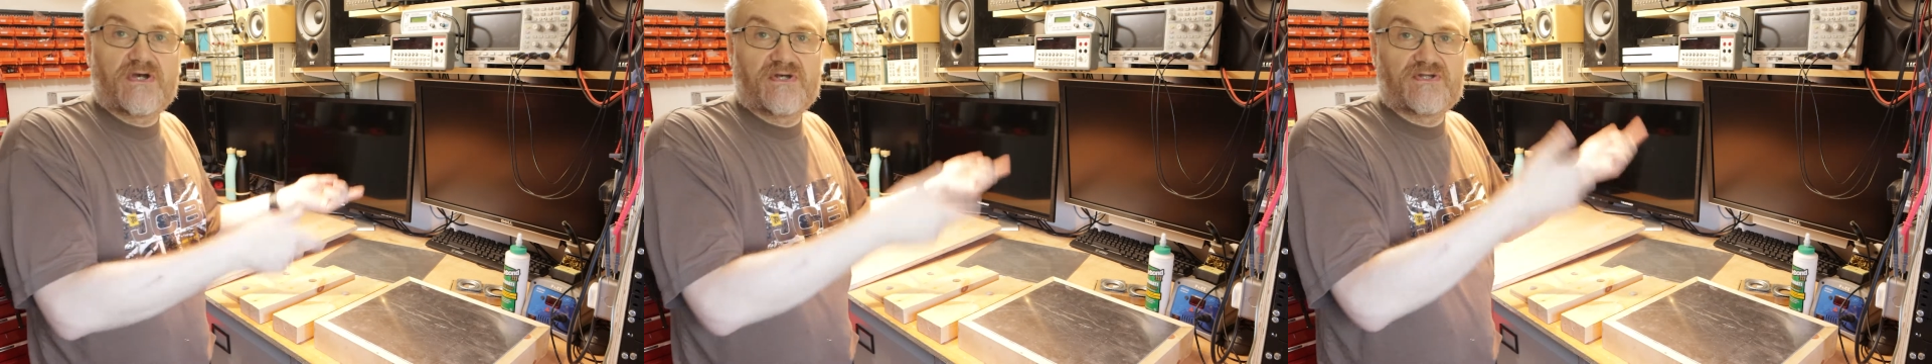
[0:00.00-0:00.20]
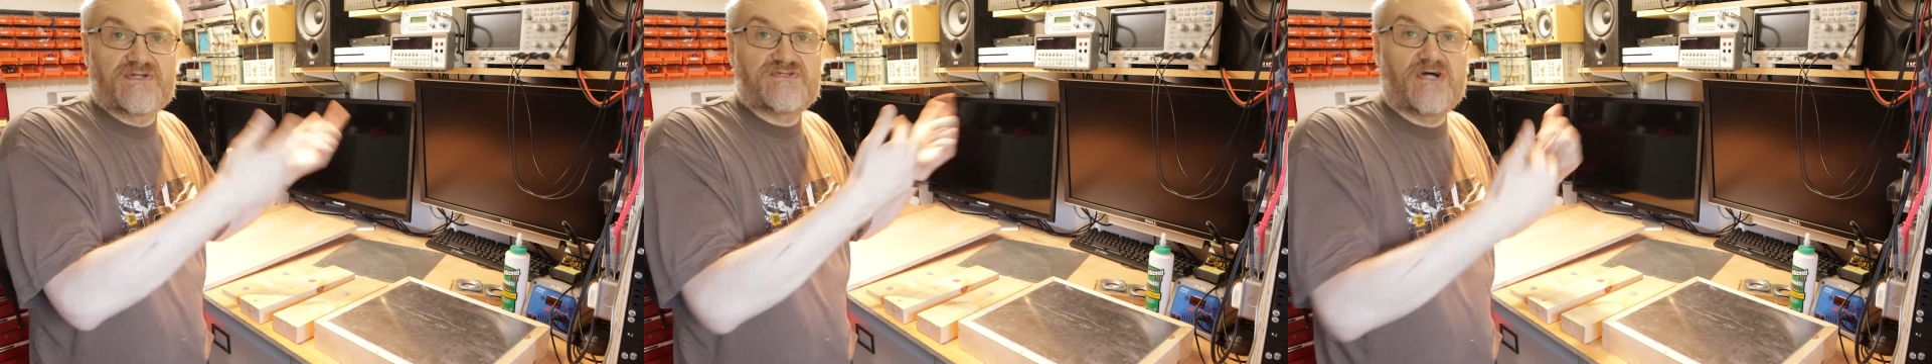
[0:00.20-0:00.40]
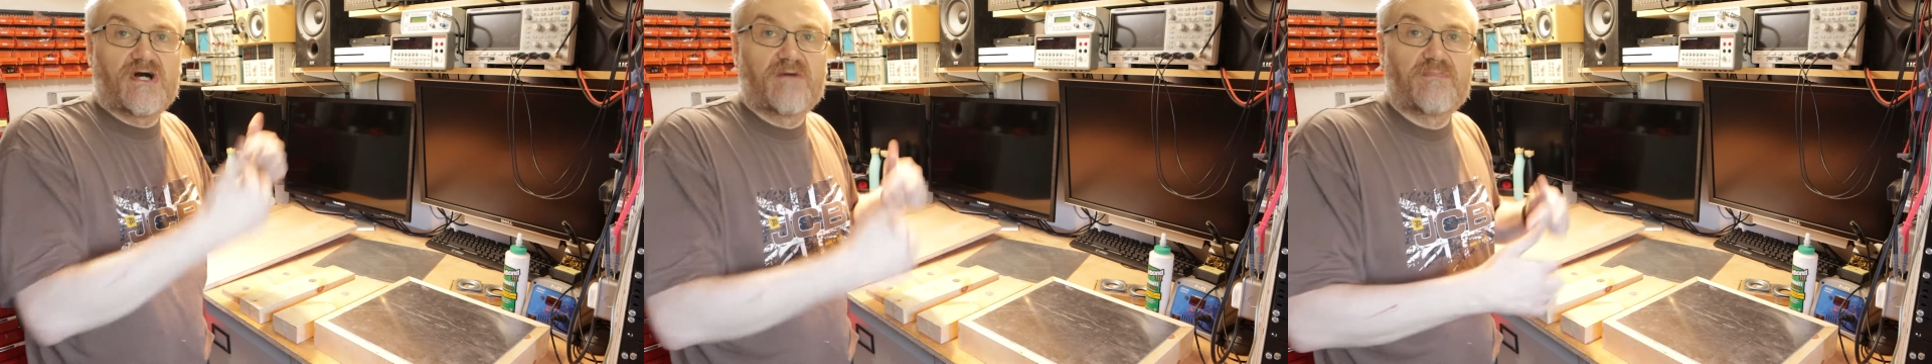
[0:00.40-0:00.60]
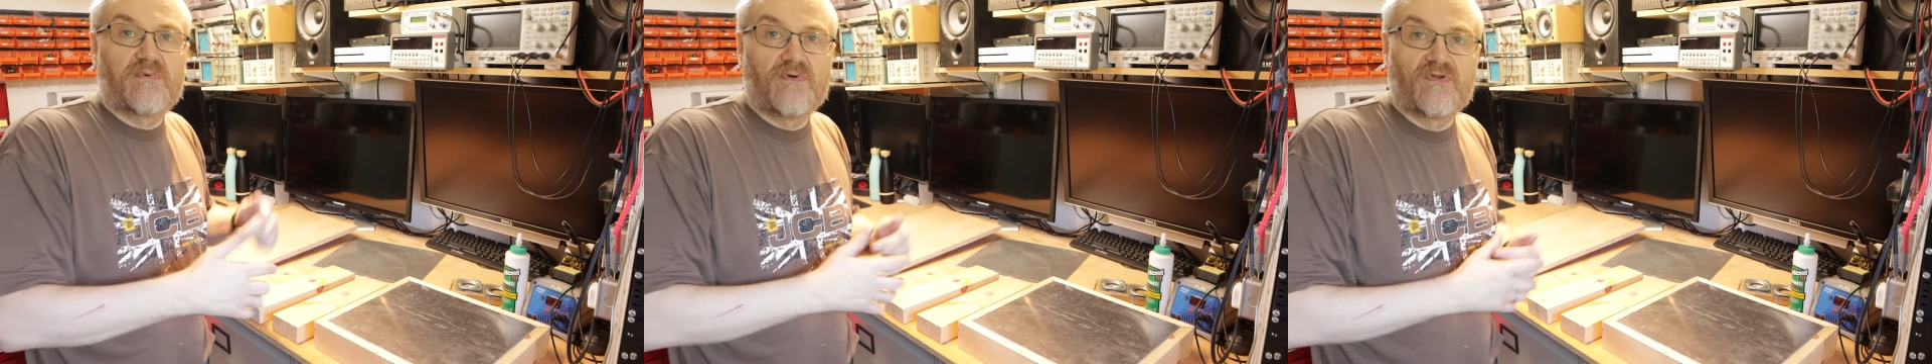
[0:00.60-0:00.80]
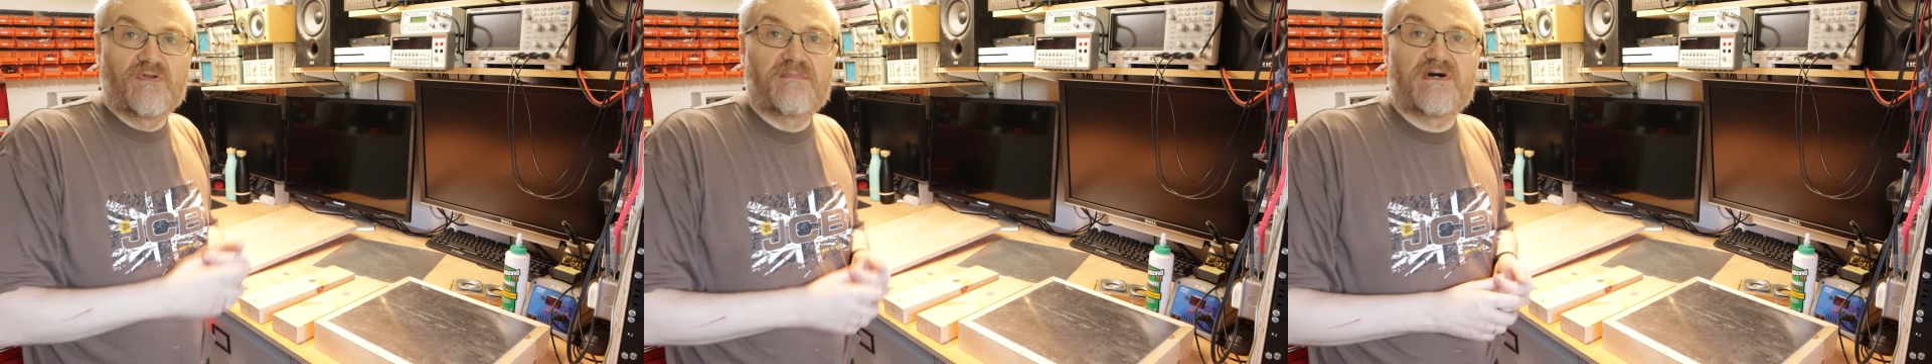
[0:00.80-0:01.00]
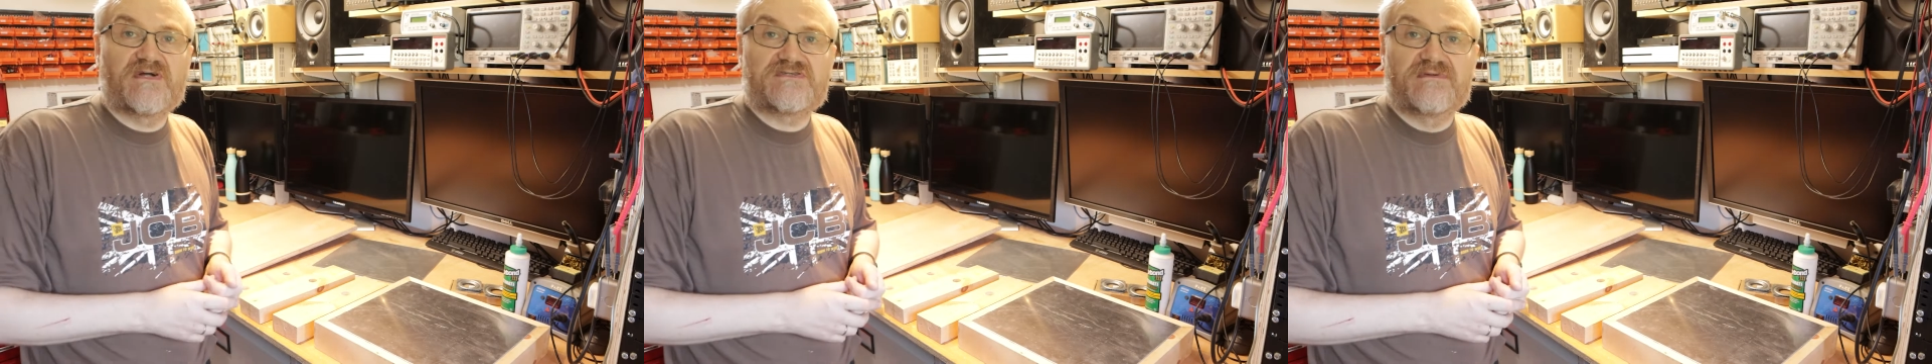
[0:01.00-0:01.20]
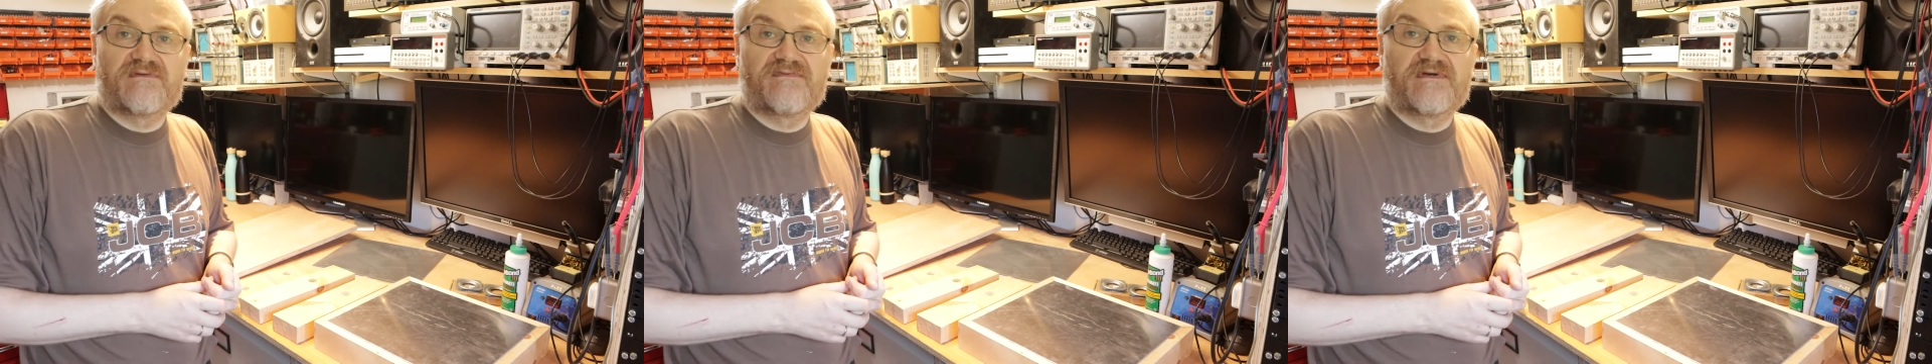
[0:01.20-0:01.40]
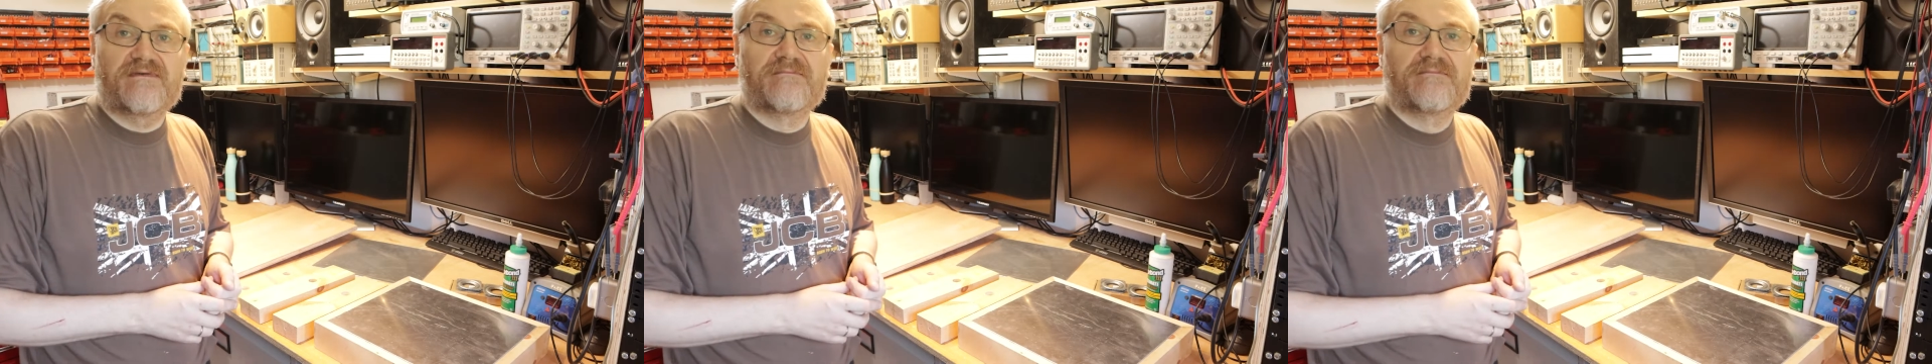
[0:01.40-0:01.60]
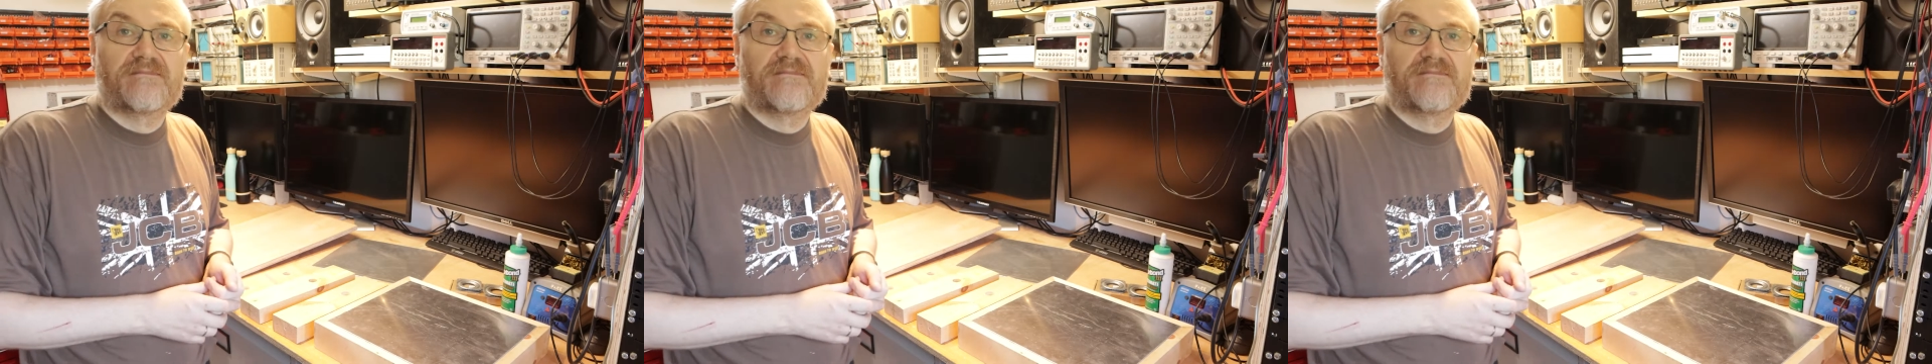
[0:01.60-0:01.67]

on the top or the bottom of it.